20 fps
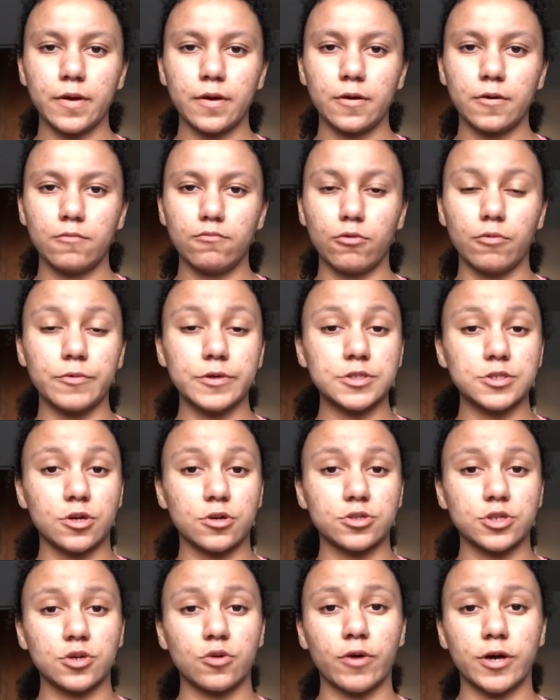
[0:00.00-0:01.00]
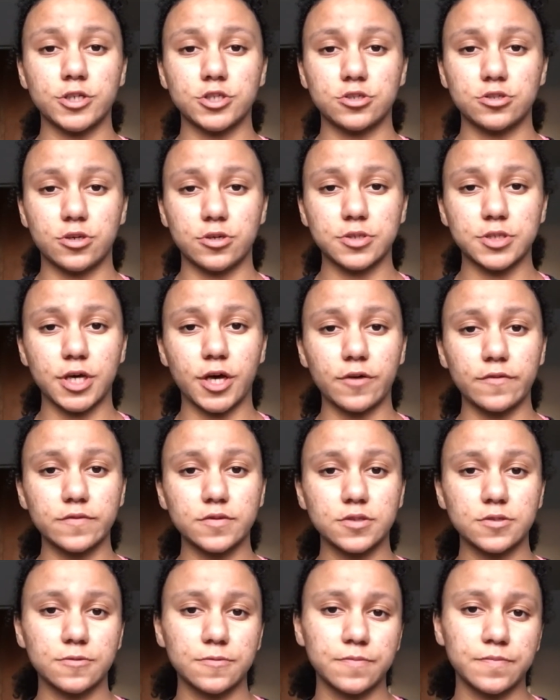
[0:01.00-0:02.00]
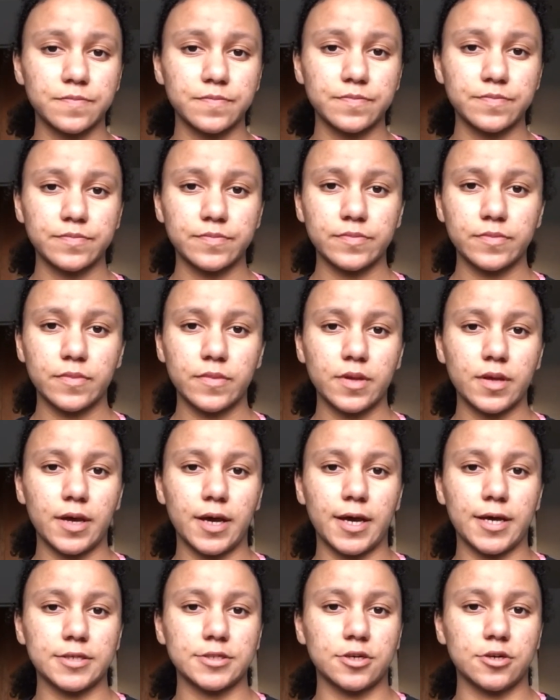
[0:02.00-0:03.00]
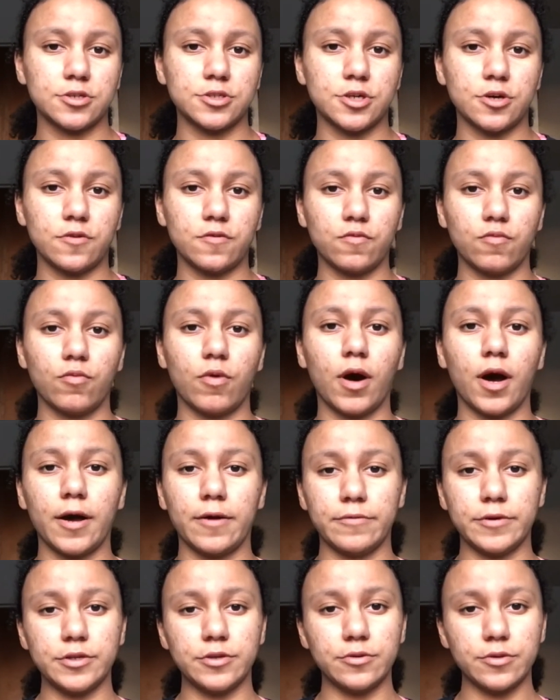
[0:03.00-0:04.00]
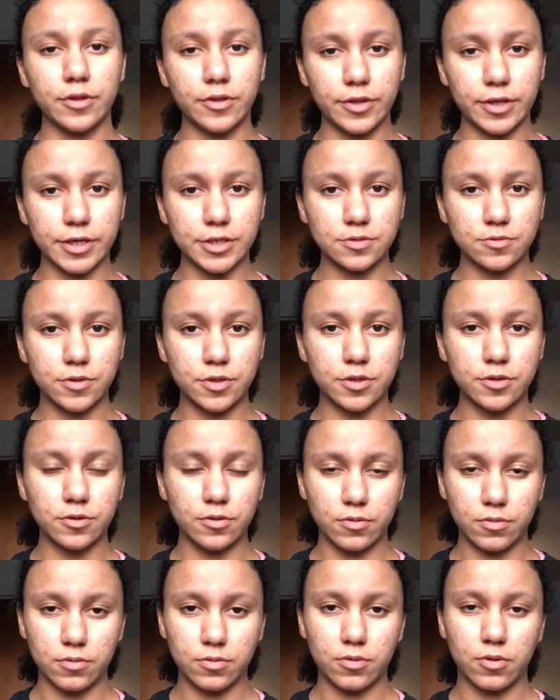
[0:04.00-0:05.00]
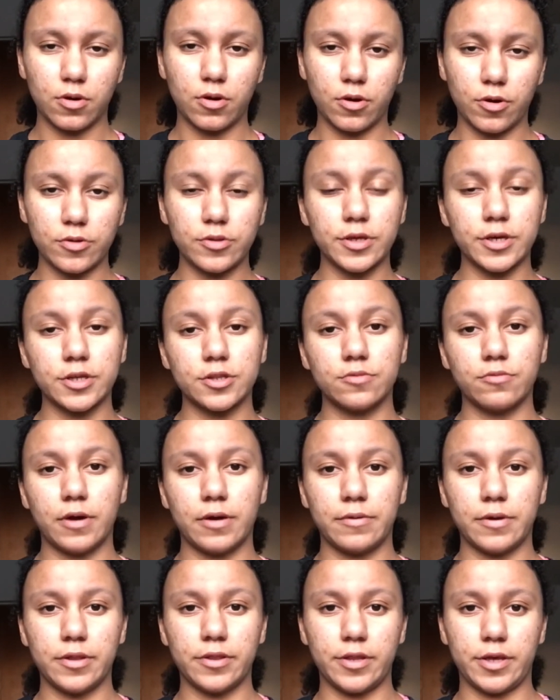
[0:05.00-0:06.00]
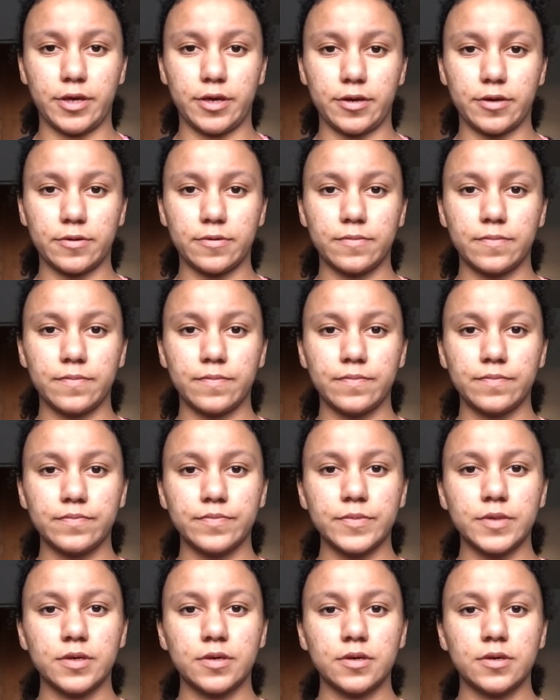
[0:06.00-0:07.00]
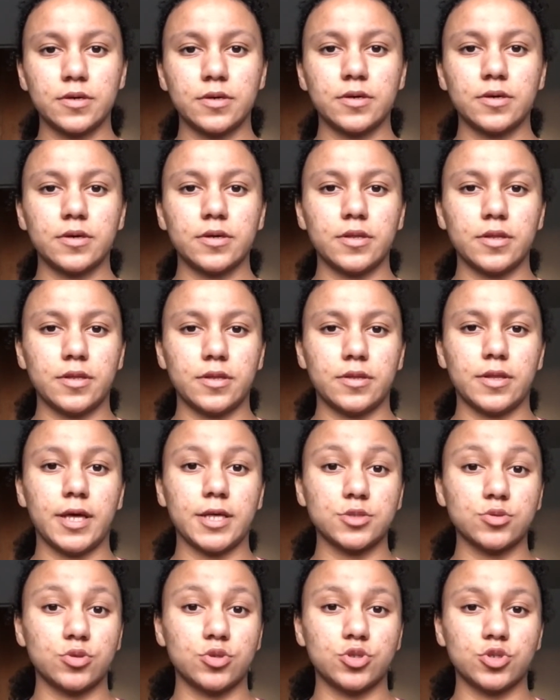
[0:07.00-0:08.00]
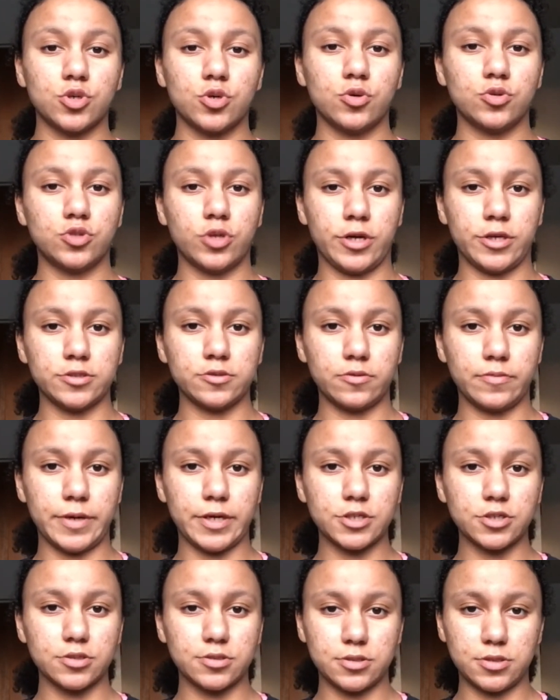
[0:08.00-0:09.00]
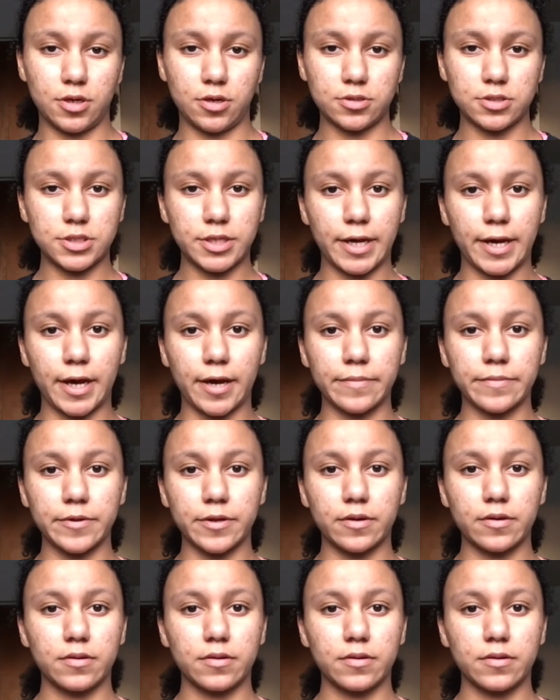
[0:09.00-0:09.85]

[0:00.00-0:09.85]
When we start to question ourselves, ask ourselves why we do the things we do, or think the way we think, that's when true transformation starts to happen.